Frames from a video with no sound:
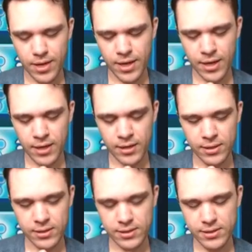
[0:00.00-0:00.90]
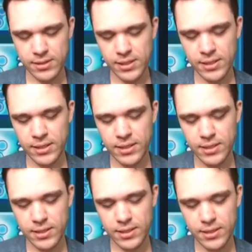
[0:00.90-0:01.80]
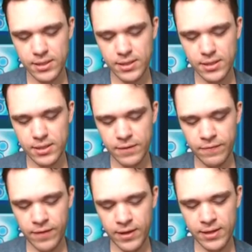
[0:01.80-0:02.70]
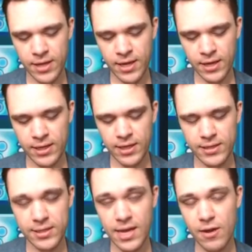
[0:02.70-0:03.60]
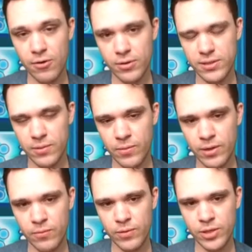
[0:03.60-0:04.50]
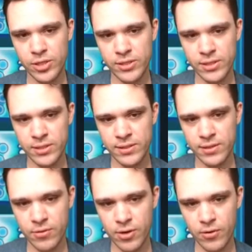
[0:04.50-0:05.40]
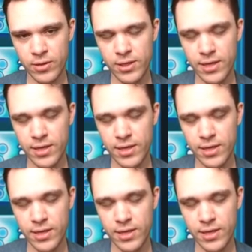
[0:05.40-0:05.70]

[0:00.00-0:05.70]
And C, the fact that he has counters, and when he reaches zero, he